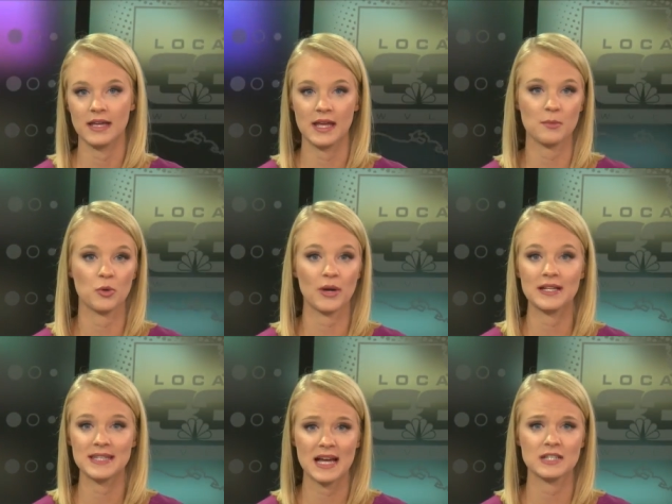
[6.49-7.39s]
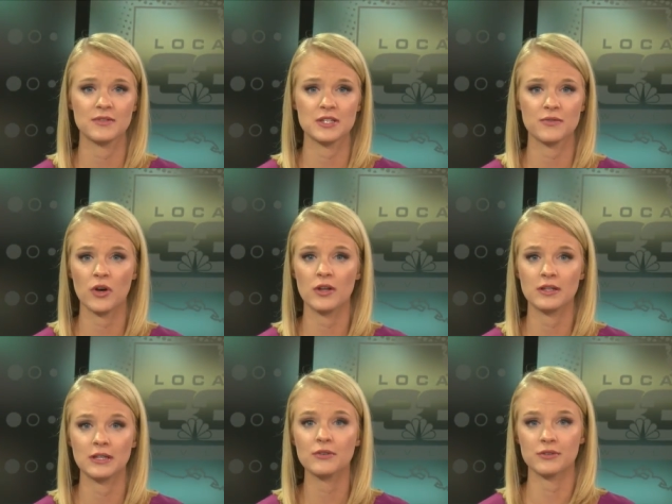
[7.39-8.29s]
Animal rights activists
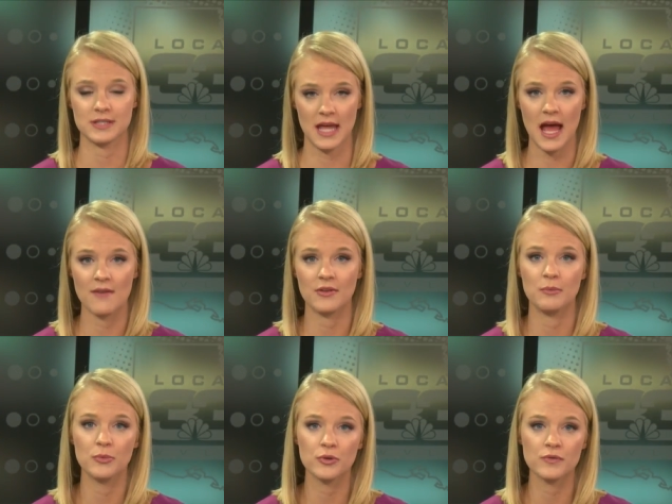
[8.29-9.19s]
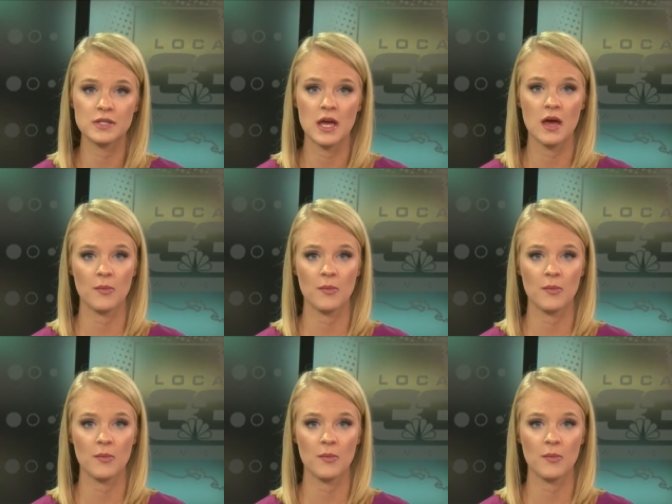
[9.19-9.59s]
fought years to have him moved,